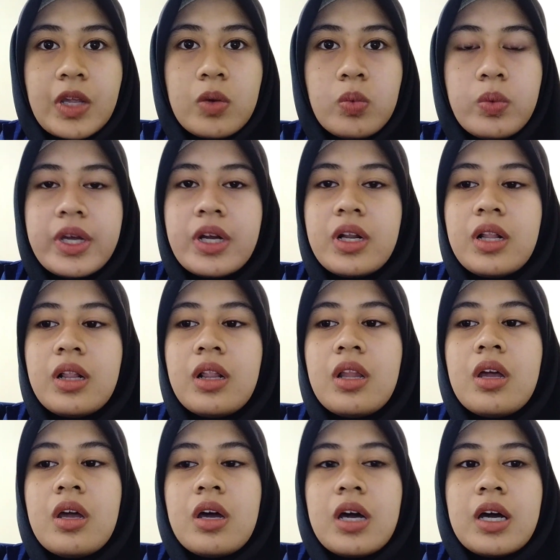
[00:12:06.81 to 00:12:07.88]
will
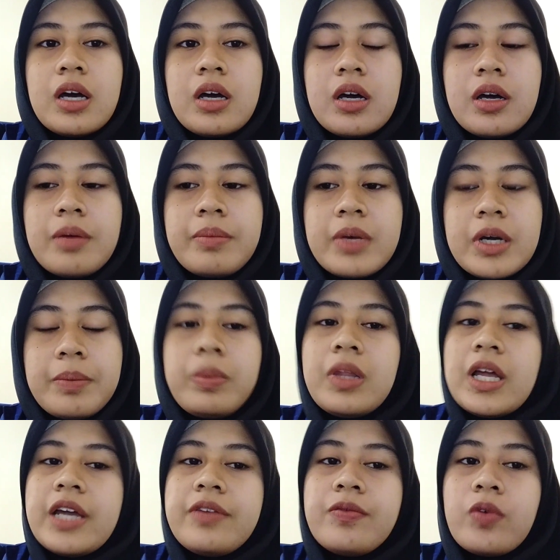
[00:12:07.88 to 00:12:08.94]

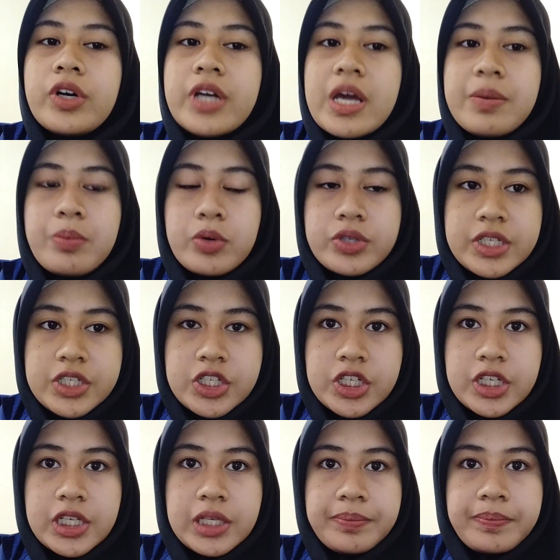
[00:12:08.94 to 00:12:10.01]
apply for that
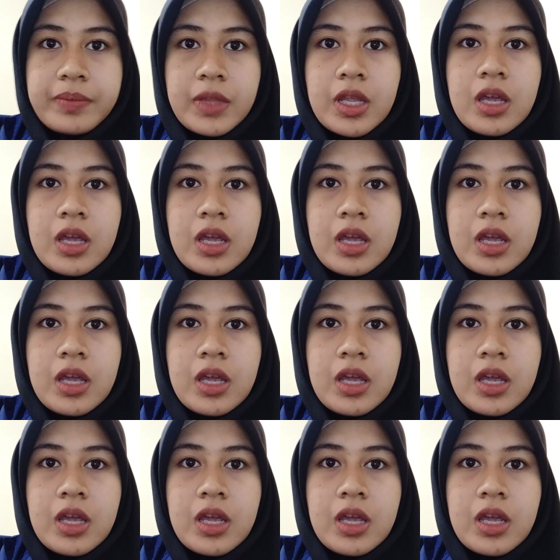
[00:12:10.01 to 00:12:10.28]
position.